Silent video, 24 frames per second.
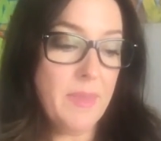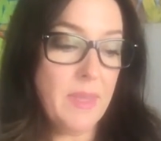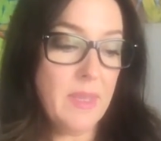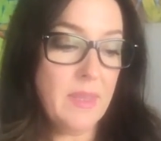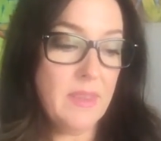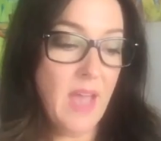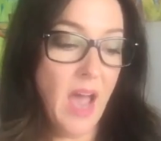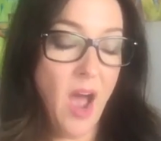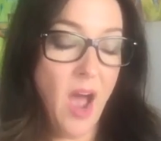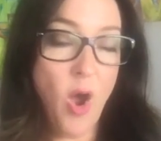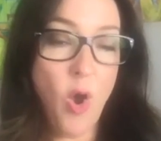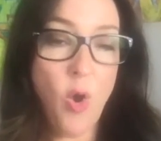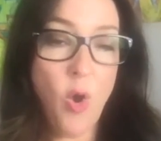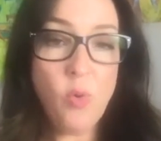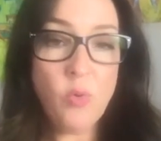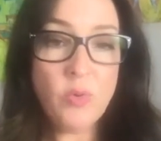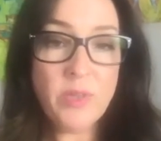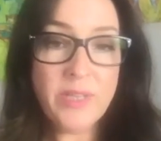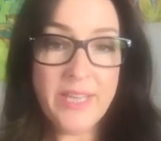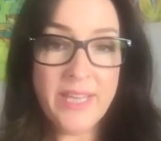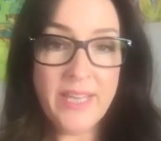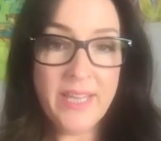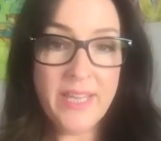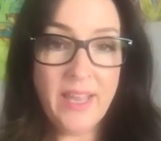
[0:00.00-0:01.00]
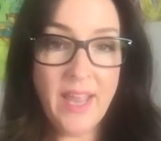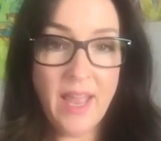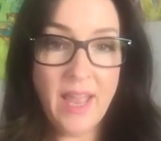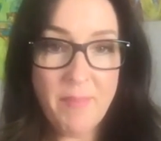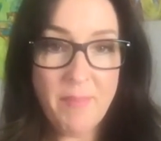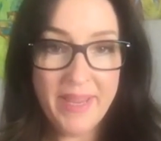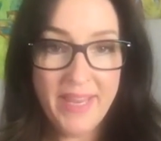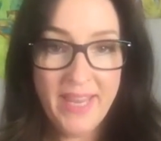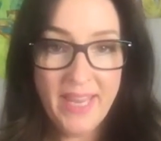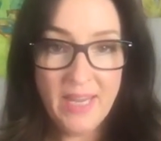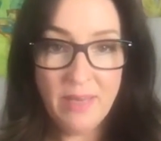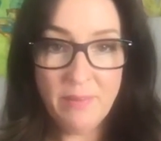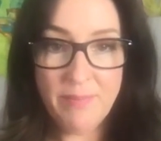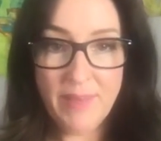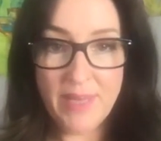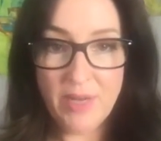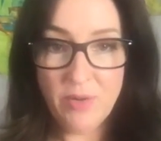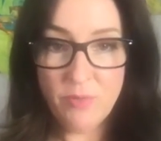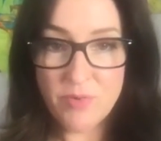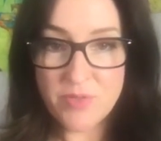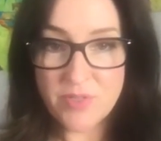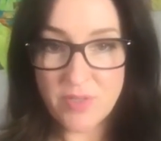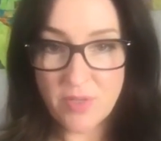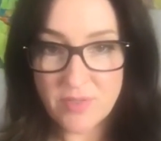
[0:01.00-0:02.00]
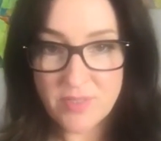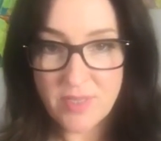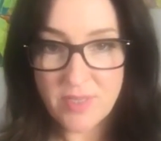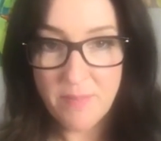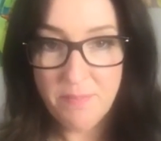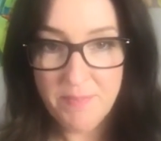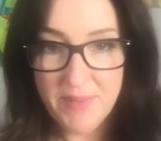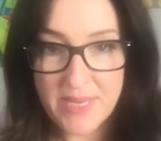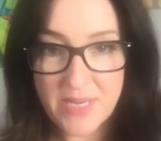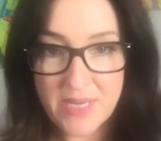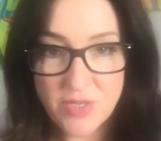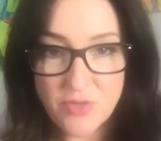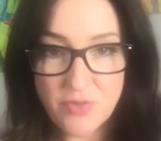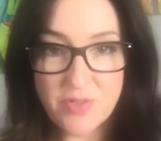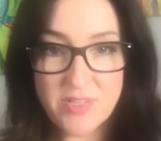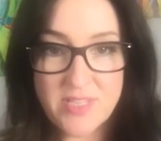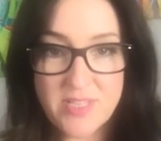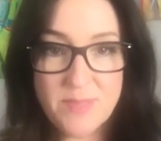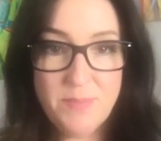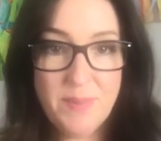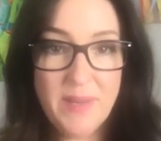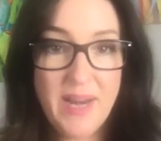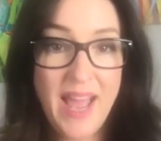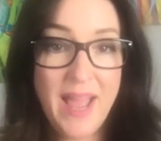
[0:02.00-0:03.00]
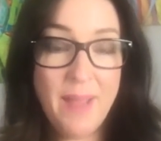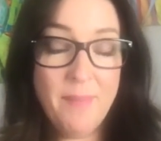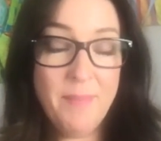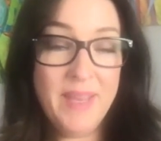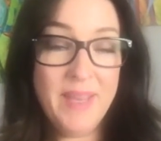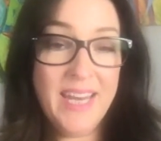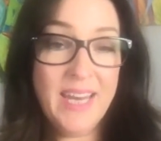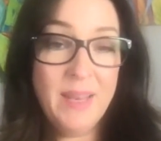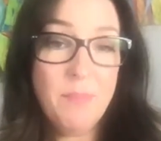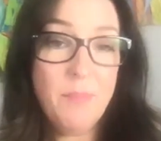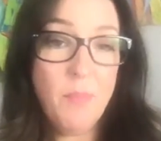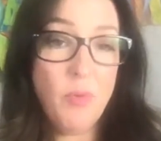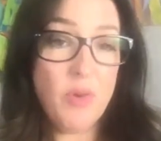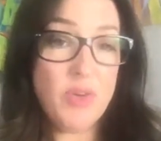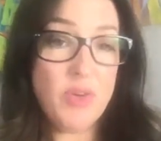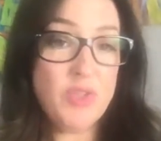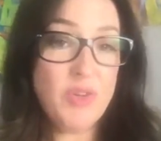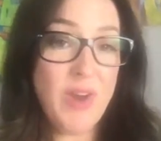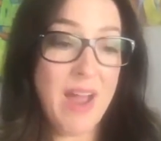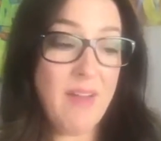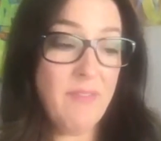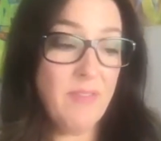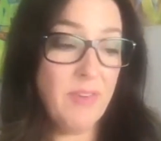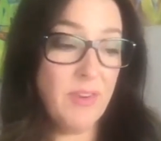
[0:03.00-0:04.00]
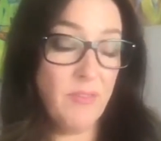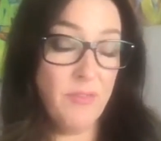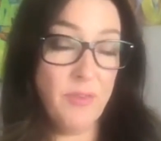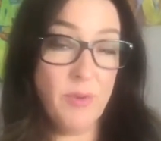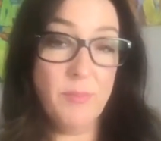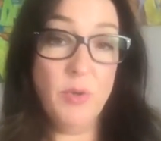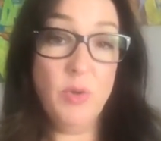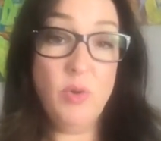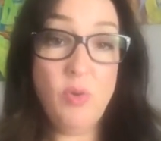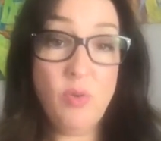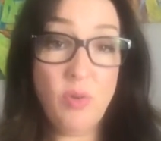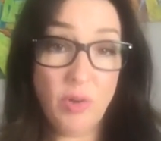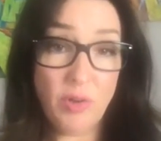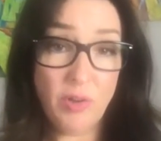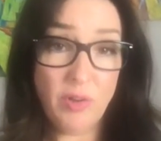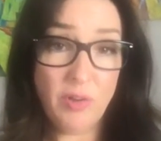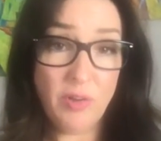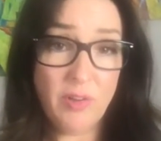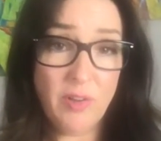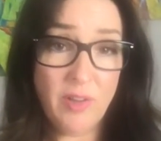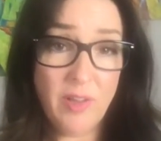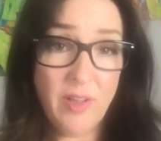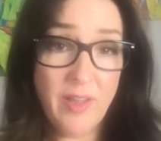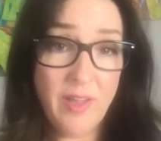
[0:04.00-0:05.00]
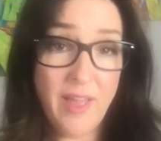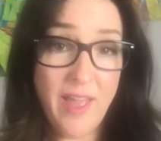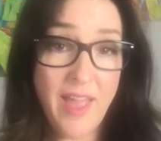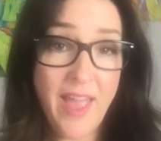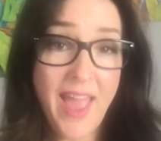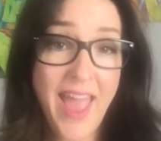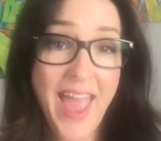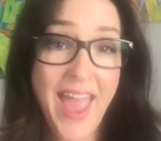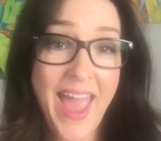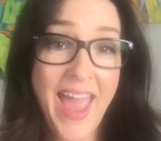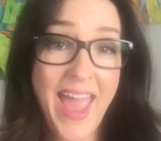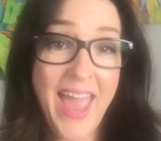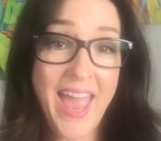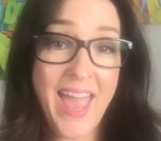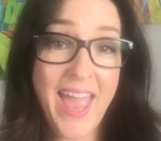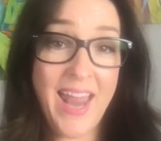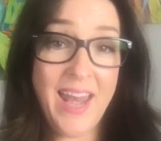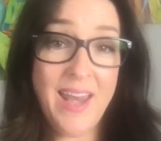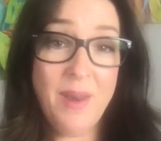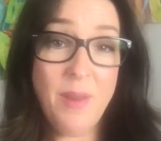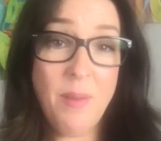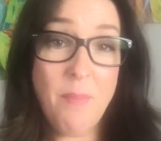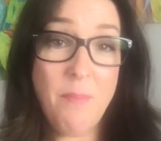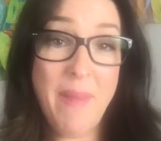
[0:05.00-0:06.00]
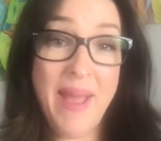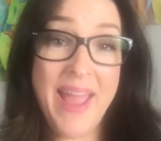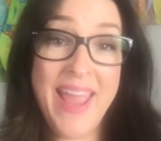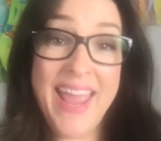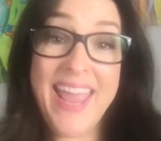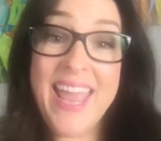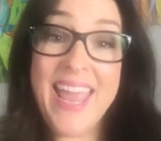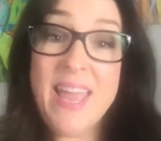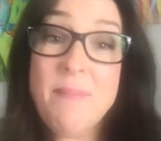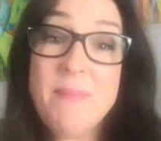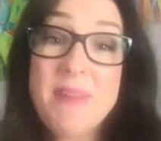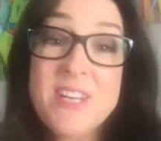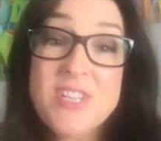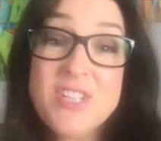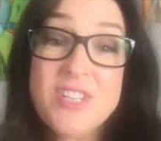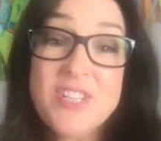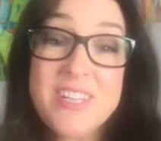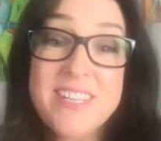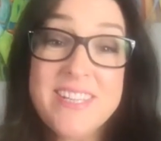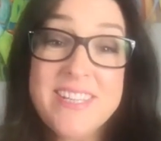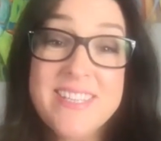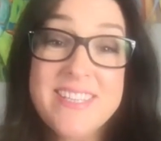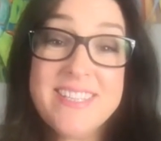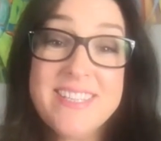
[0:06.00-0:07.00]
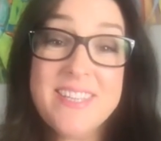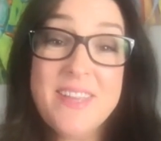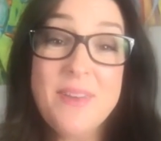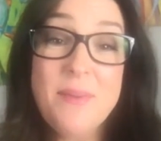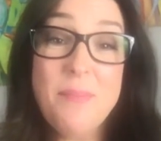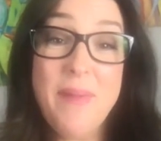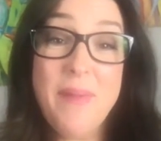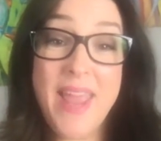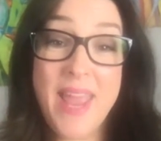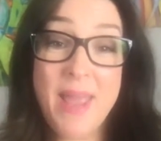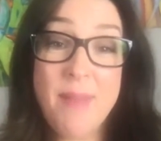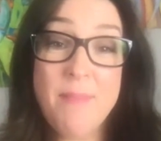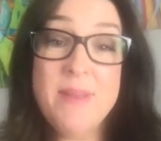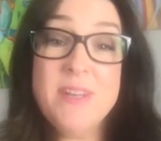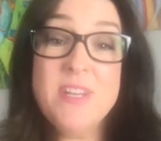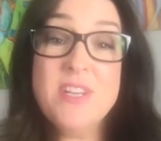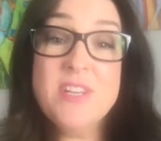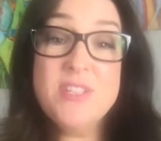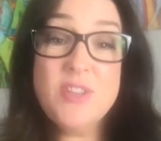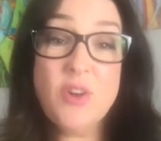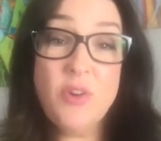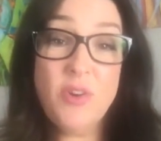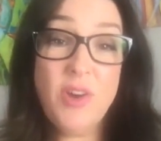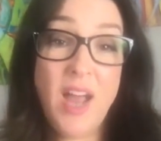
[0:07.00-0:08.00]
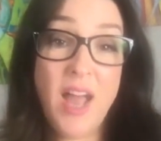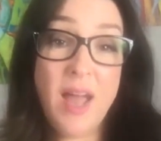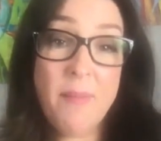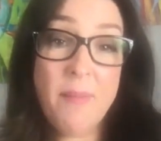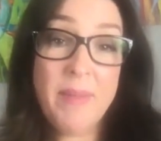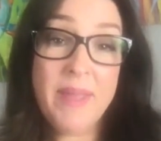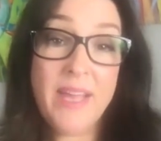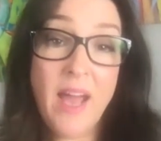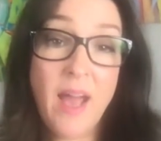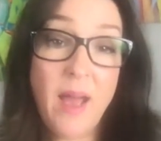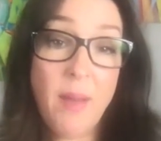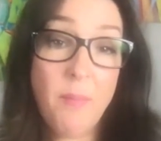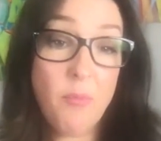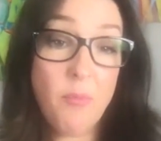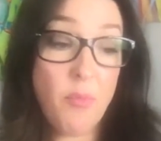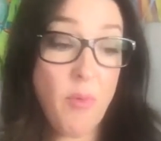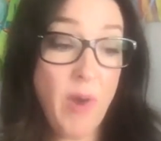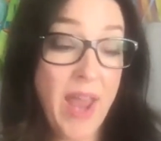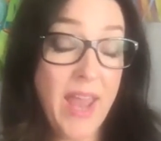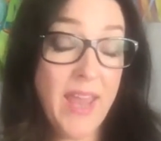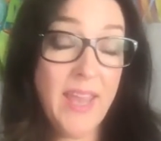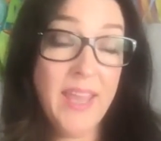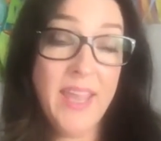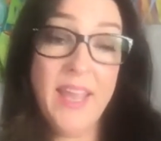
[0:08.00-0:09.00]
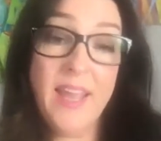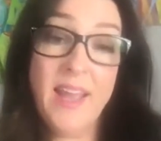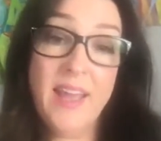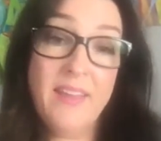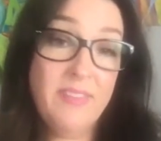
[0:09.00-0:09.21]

not only am I getting better results on Pinterest, but I'm getting more traffic from Google. And my images are coming up ranking